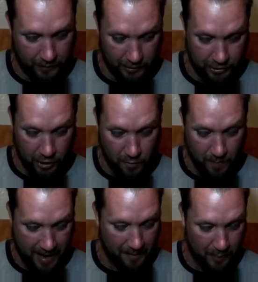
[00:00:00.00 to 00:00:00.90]
The two
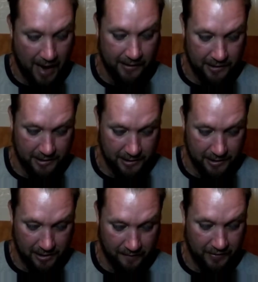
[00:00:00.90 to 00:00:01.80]
main
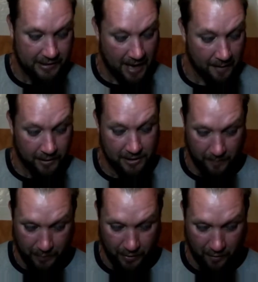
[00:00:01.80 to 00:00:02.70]
practices of the timeless
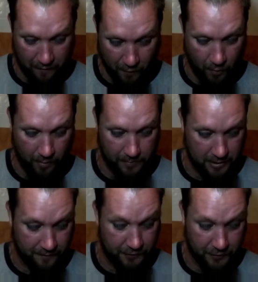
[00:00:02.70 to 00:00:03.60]
and pure forms
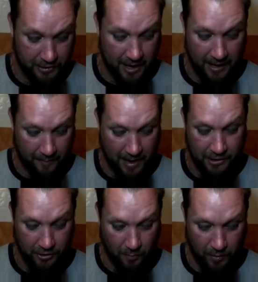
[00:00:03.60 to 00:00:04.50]
of Teutonic
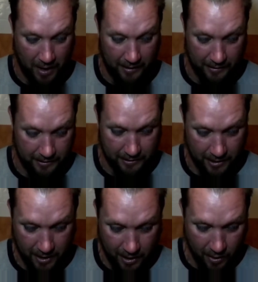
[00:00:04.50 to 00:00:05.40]
magical practice.
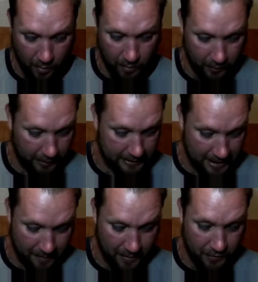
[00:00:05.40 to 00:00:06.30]
We will
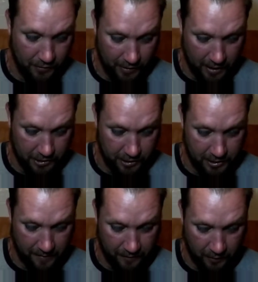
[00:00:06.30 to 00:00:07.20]
examine the
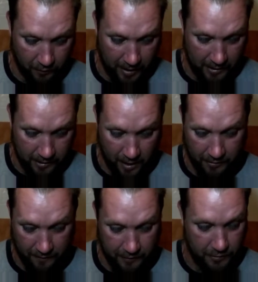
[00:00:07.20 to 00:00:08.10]
traditions of the great troth of the